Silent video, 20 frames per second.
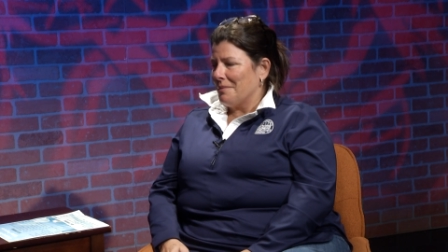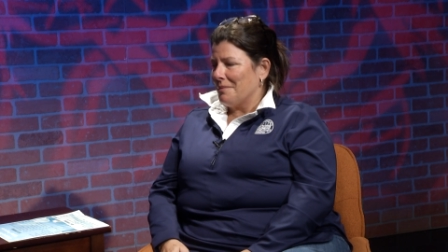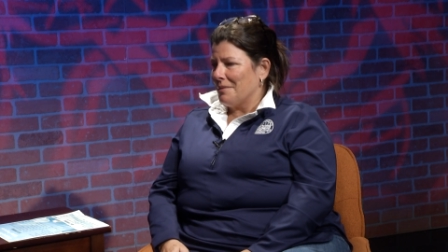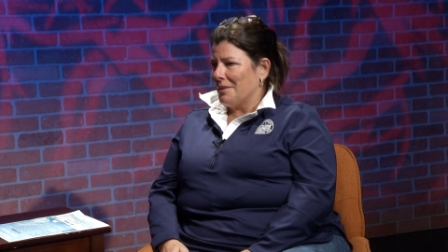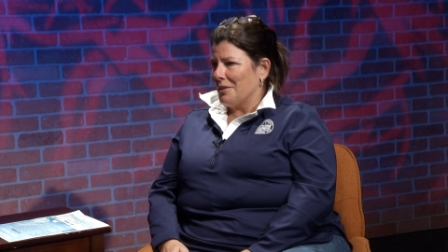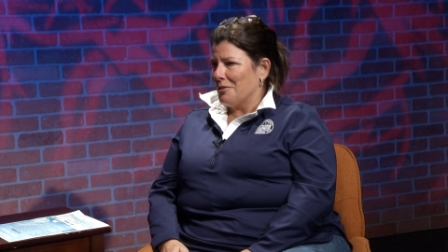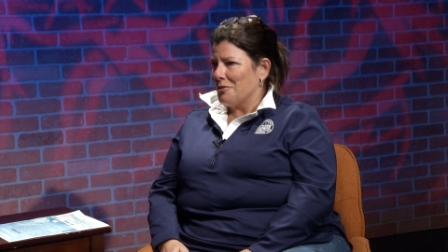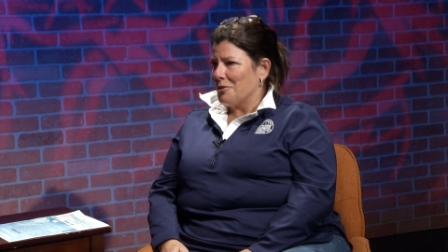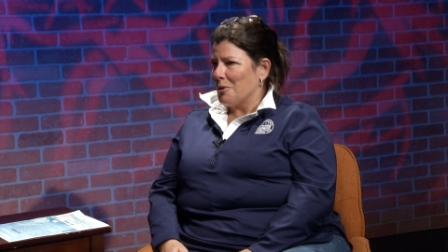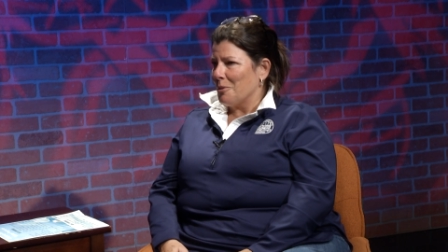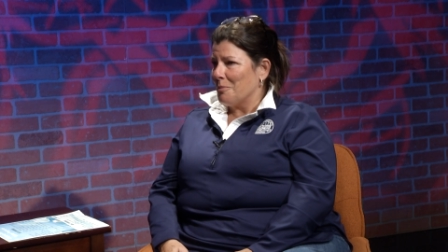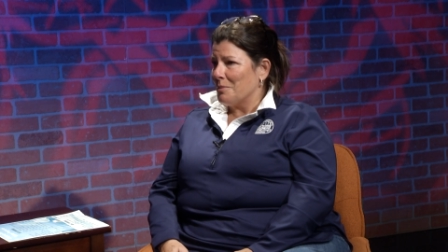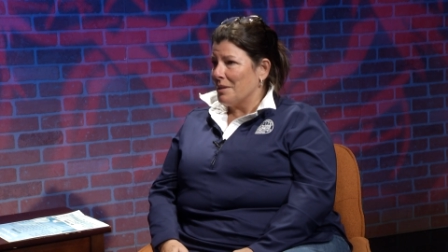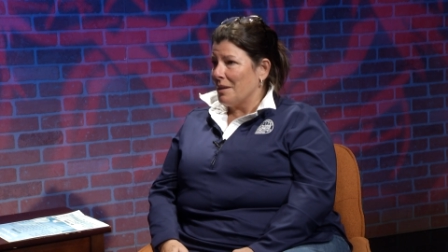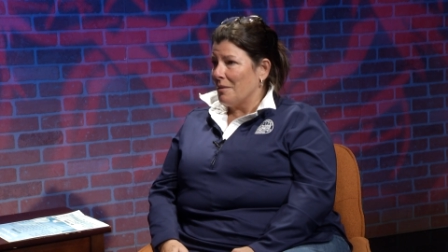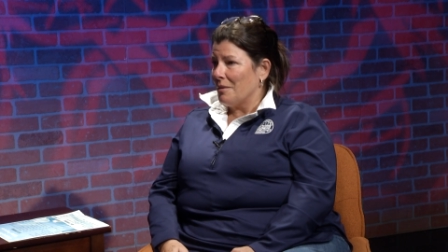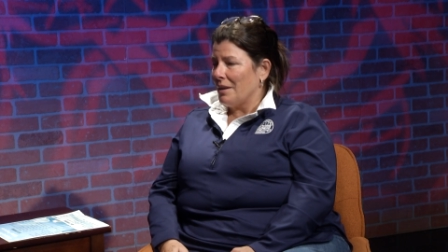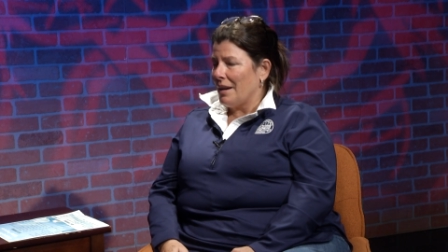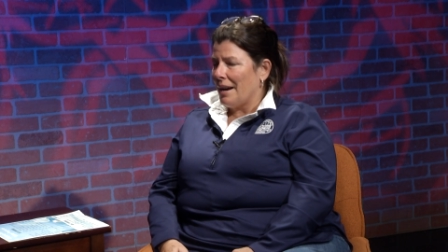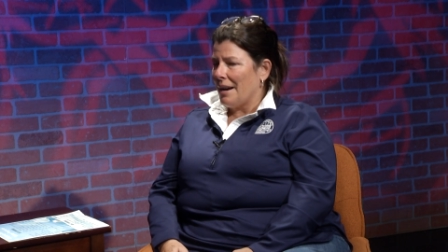consumed.
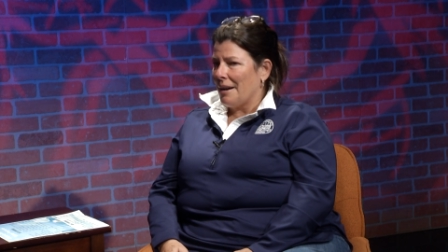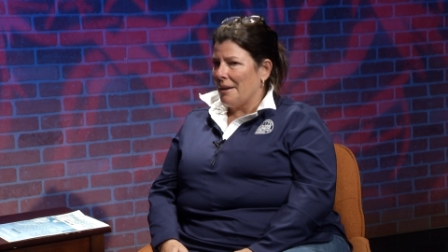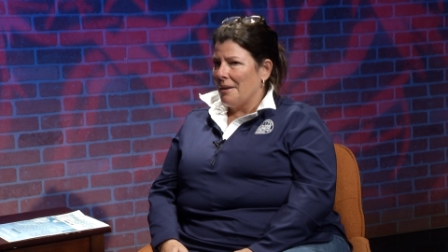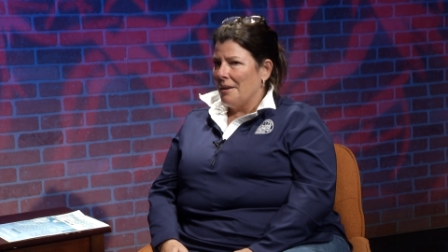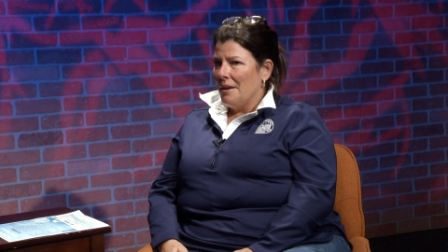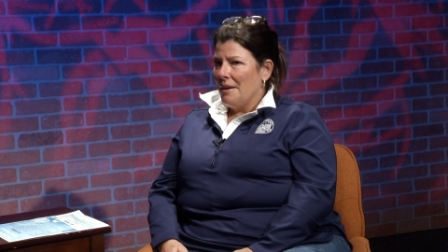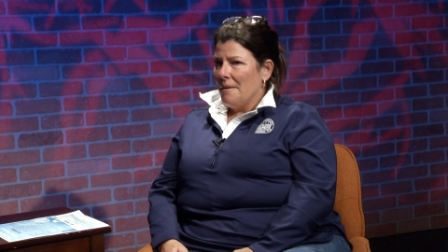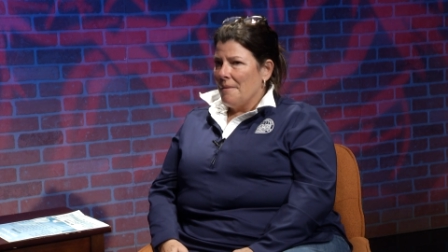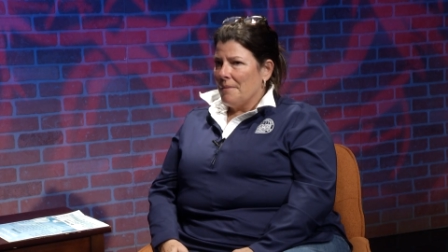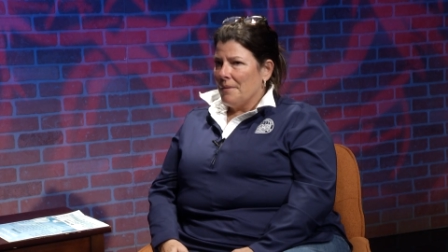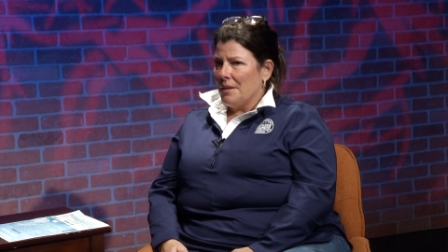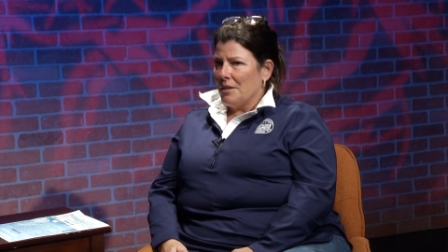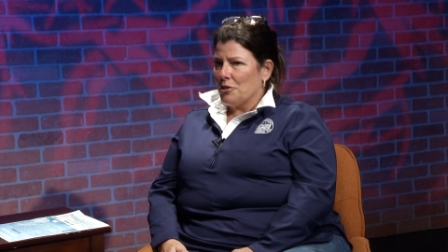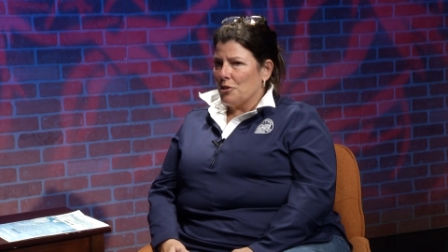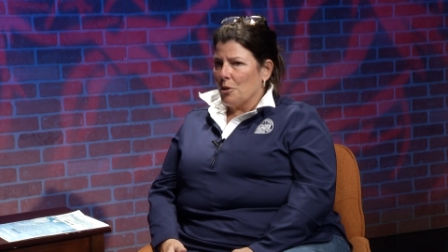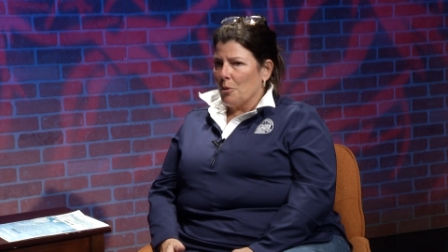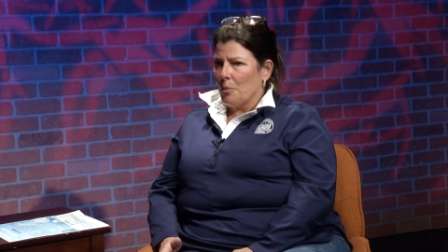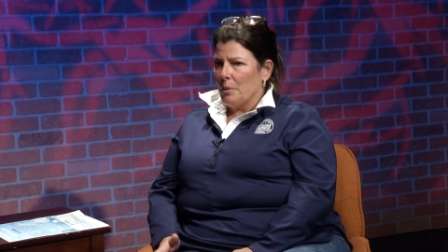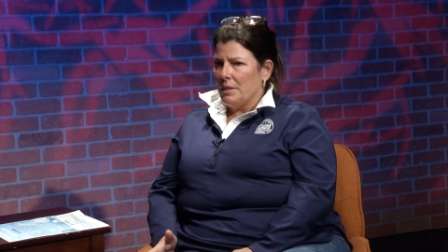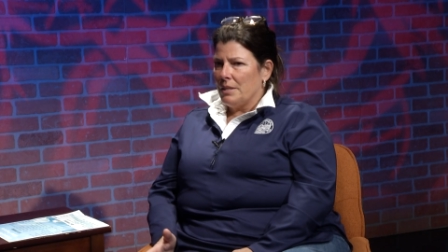And this
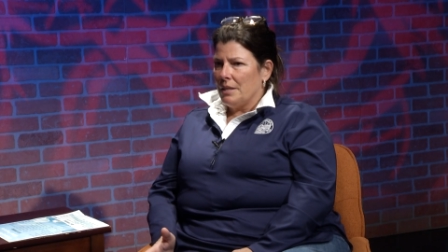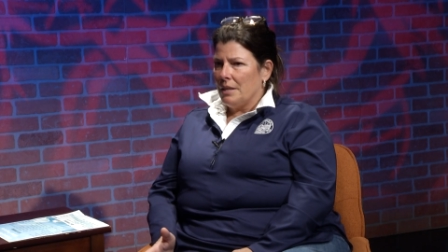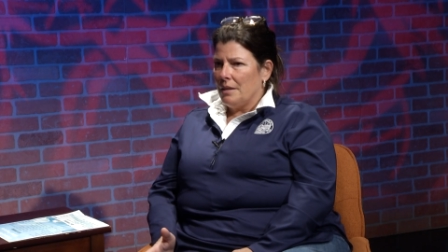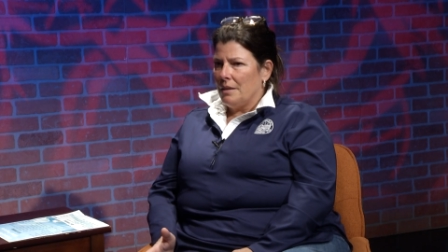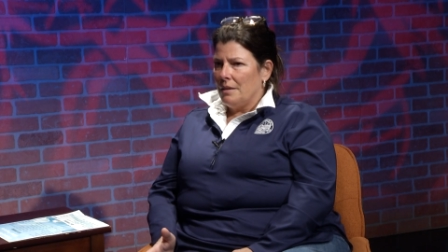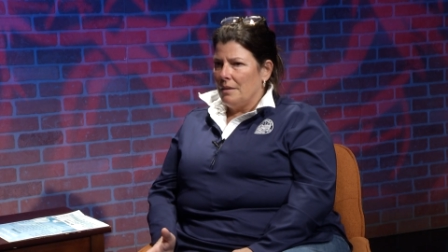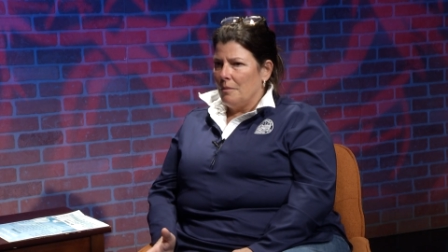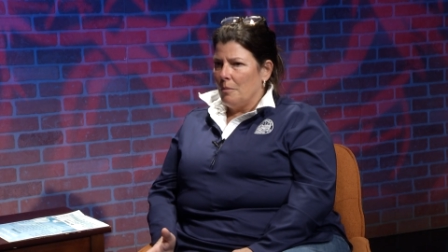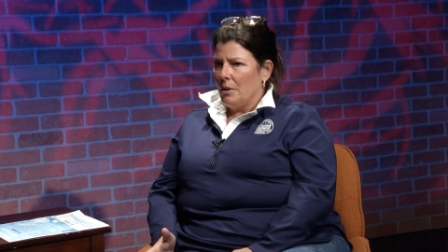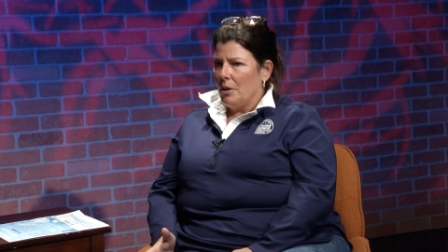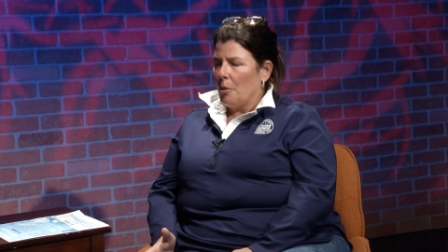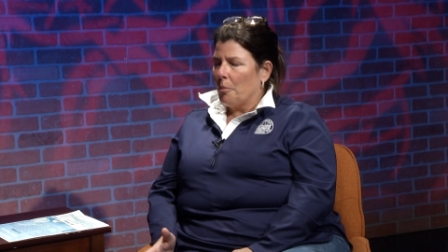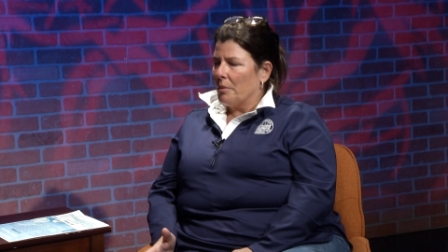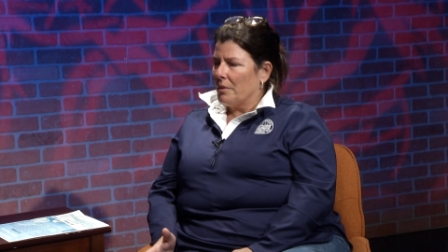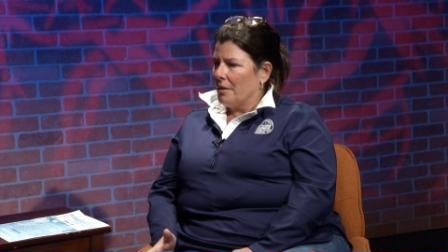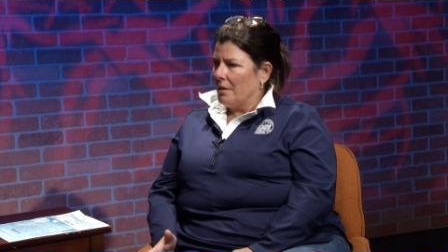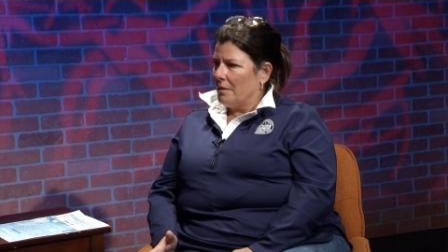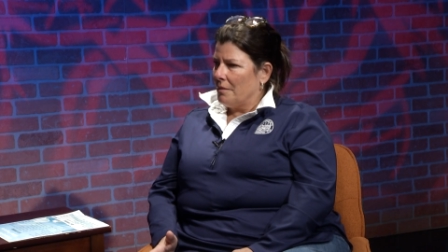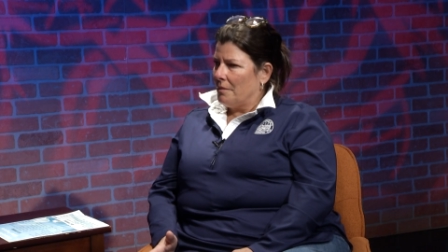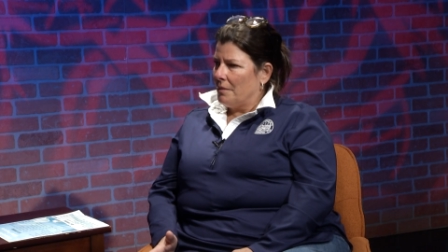year we
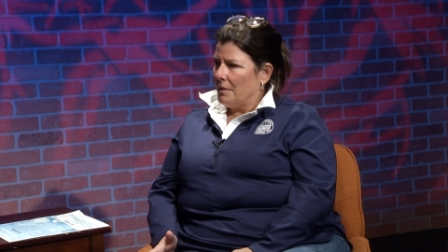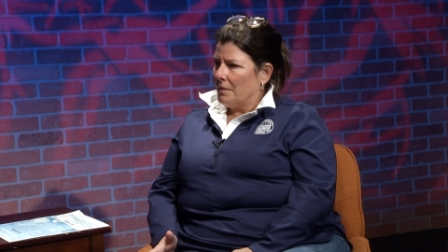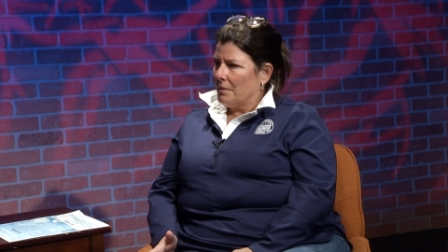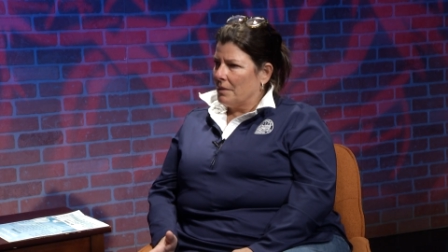opened the